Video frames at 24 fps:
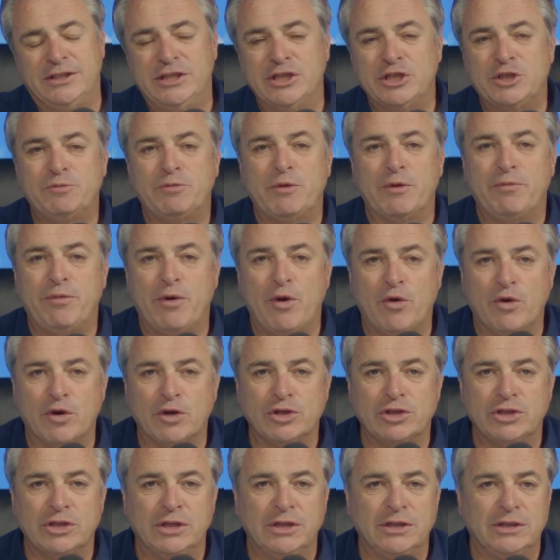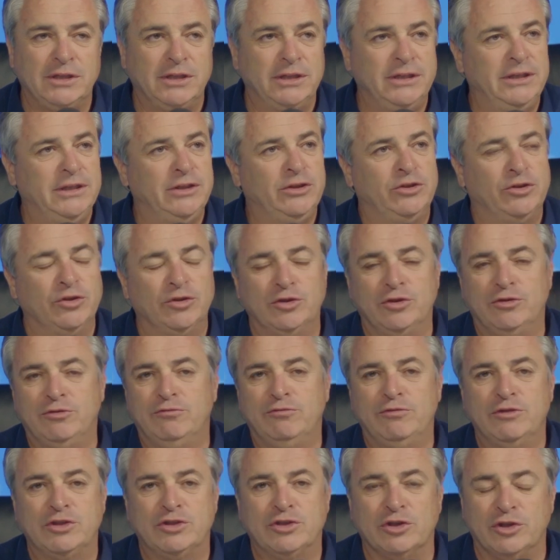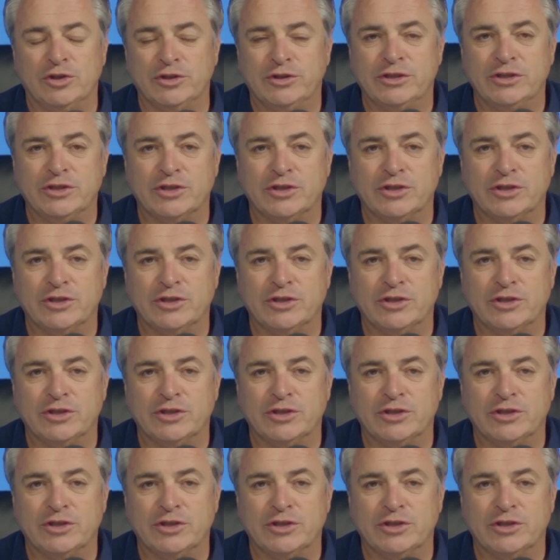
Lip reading: disproportionately good results